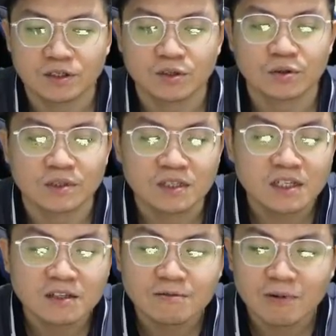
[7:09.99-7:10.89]
So
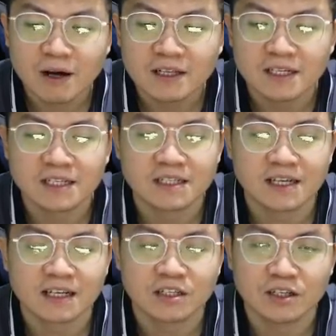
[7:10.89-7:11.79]
this one is
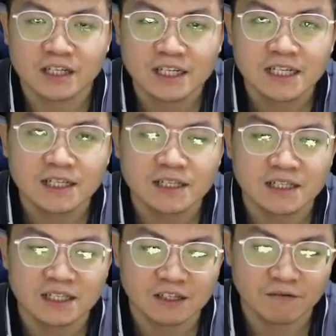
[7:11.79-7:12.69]
actually
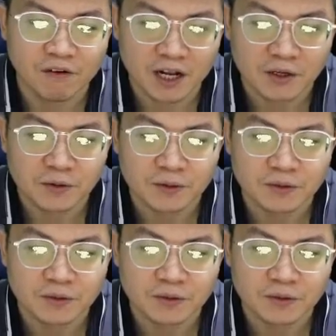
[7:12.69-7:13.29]
digit value.